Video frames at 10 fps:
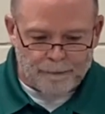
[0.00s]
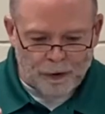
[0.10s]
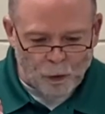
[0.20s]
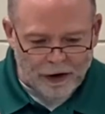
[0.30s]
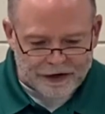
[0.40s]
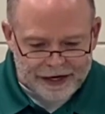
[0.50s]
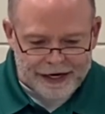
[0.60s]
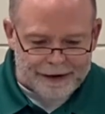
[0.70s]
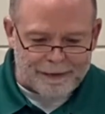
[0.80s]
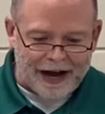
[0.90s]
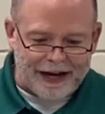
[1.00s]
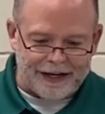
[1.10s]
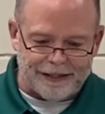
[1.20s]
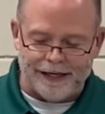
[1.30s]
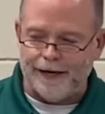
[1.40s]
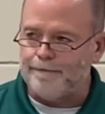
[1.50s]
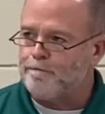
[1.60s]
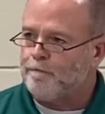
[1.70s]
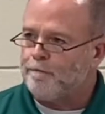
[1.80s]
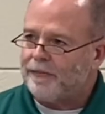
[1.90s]
But what Nehemiah did,
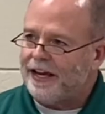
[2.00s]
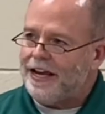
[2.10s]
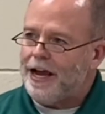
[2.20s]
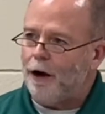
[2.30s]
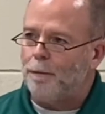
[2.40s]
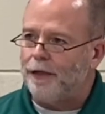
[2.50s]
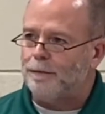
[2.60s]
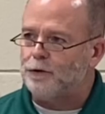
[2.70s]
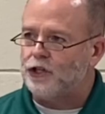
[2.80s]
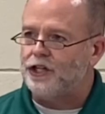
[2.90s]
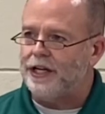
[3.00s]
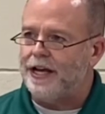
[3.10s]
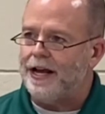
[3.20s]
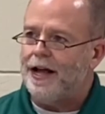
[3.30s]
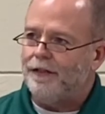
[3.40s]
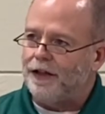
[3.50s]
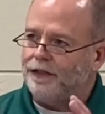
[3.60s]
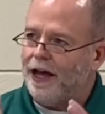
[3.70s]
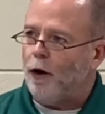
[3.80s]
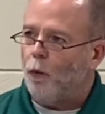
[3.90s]
he helped them see that
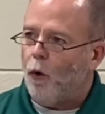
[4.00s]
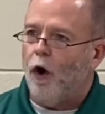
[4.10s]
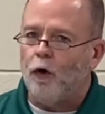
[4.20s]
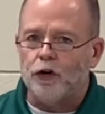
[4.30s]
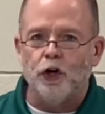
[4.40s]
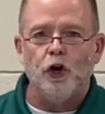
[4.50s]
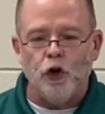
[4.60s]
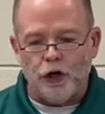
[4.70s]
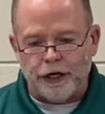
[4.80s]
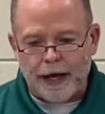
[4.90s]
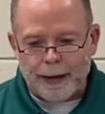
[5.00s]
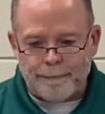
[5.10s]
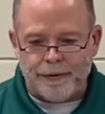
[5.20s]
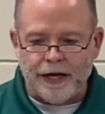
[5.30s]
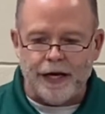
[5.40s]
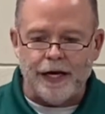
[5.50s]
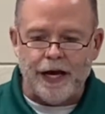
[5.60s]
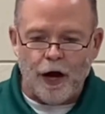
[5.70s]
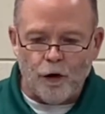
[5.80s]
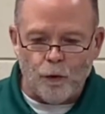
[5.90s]
that wall could
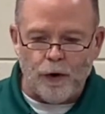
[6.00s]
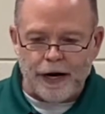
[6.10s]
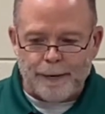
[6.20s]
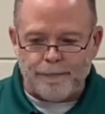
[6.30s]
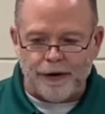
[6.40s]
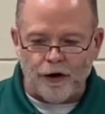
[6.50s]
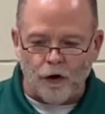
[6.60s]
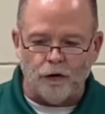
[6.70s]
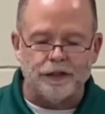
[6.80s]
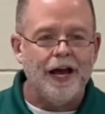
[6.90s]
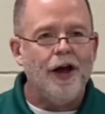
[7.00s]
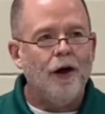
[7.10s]
be rebuilt.